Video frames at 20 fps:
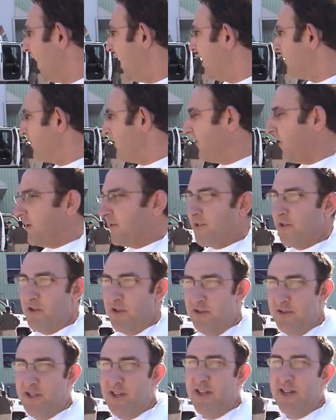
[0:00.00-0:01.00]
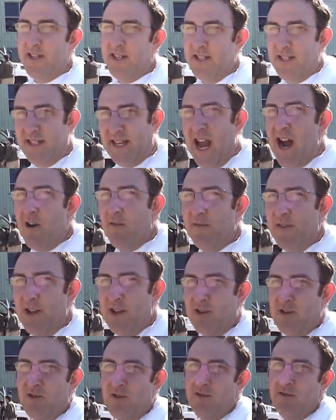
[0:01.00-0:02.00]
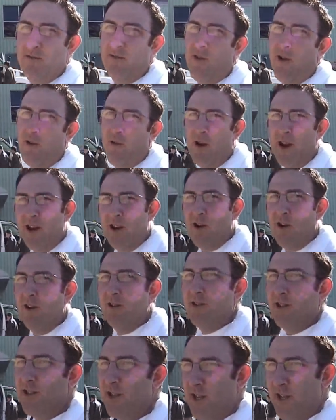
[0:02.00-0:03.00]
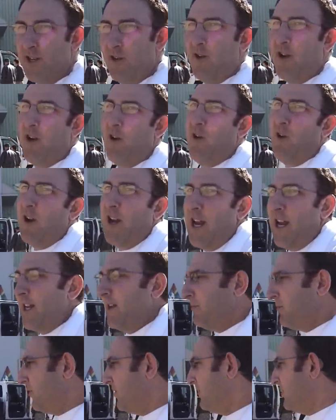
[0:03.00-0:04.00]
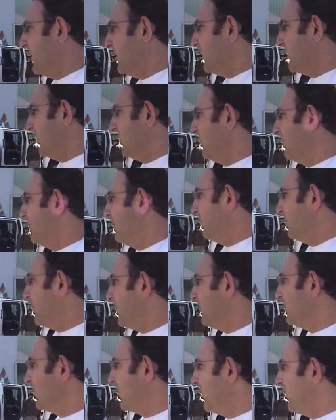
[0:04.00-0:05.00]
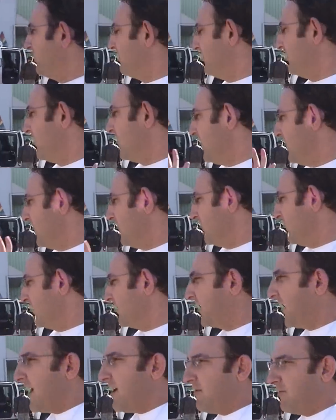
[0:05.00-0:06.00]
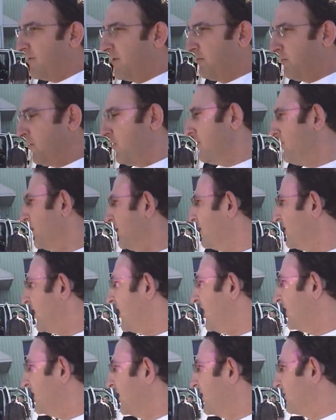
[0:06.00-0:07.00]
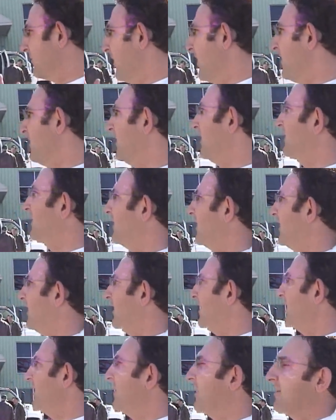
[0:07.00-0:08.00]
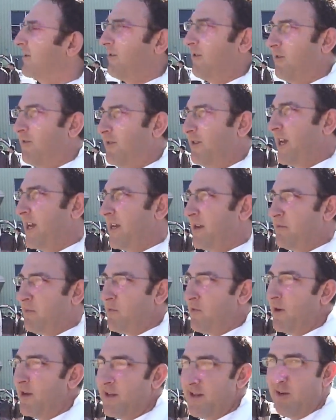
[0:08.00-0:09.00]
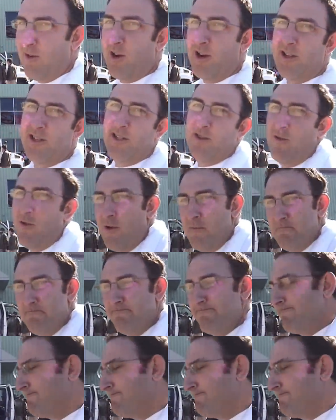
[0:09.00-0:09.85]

Uh, we've also used it as a scout vehicle for our radars uh, during hurricane deployment, so we'll use them to scout deployment sites as well as uh, another data point during a storm.